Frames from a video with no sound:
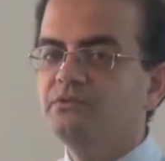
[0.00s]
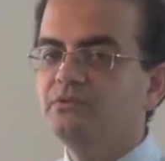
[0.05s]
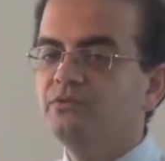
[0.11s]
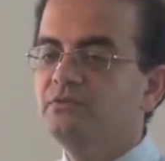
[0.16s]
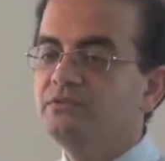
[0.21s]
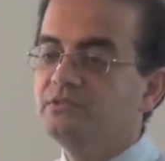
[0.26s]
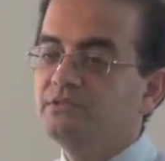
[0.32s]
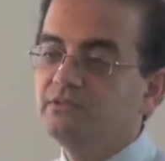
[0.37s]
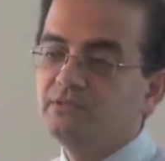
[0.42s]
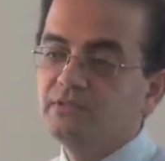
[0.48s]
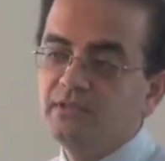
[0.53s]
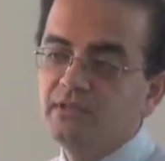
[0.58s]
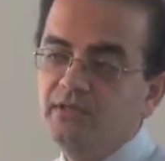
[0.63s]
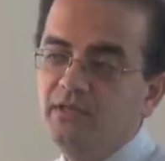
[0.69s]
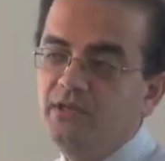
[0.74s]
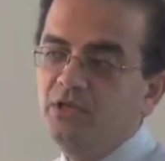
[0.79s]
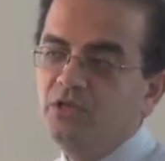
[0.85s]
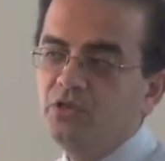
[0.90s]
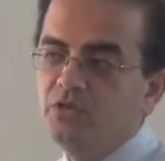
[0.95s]
So this is
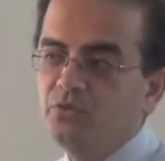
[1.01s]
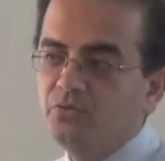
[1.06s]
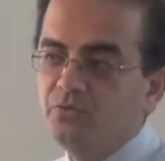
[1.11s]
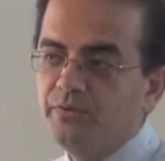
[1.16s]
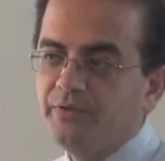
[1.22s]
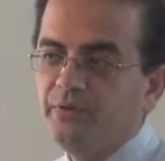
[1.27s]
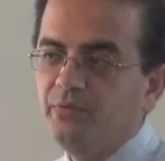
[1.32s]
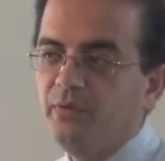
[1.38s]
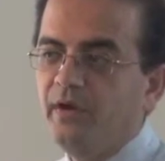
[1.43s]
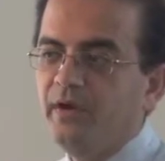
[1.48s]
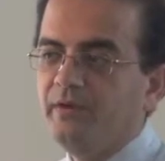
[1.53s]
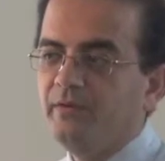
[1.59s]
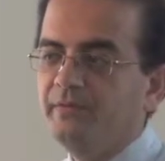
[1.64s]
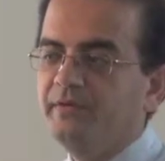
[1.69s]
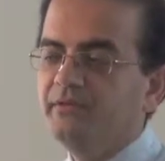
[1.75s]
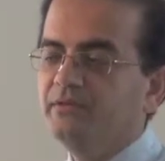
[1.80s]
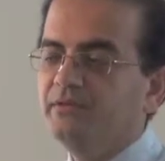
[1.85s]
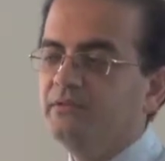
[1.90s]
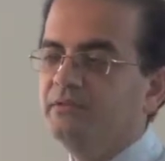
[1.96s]
a new
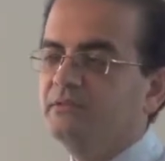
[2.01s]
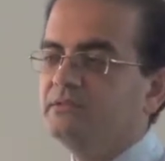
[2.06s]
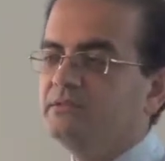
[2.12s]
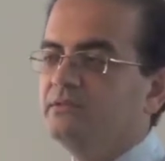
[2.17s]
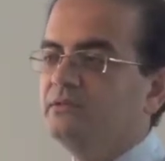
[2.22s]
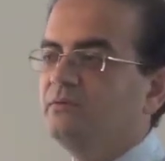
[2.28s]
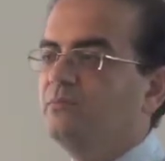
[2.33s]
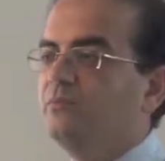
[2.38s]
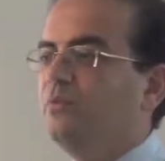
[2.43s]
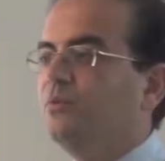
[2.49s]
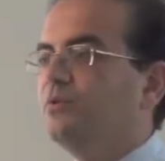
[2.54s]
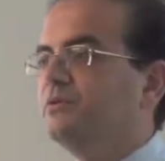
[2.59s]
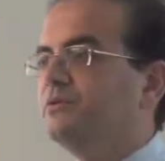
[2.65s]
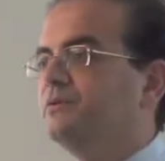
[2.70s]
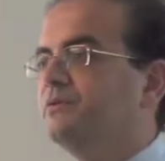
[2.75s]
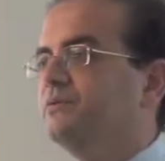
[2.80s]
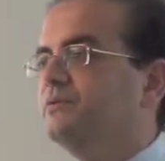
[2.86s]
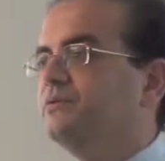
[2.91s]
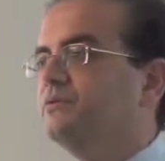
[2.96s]
requirement. It's an
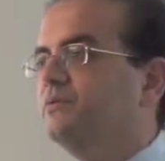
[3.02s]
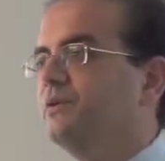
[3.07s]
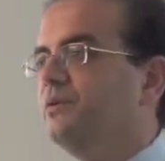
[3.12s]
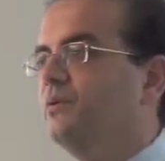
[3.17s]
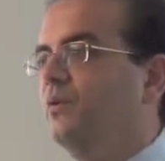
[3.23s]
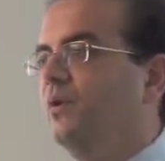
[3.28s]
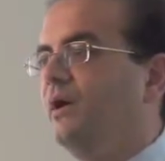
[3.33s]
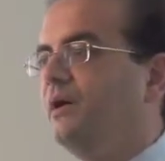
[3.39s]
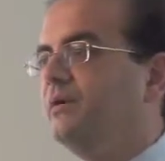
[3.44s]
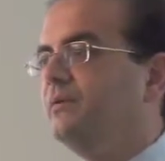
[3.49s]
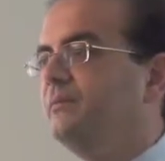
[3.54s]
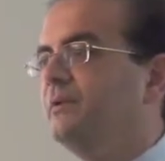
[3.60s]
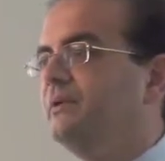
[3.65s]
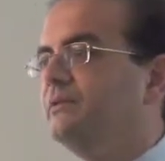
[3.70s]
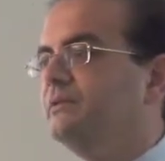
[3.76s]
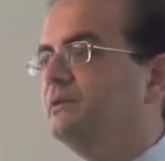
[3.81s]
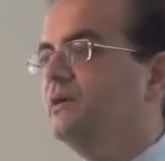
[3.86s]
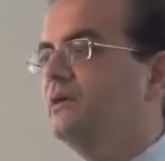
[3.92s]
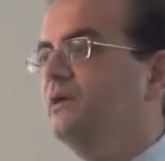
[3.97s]
important
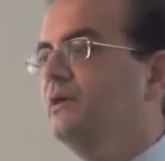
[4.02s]
requirement.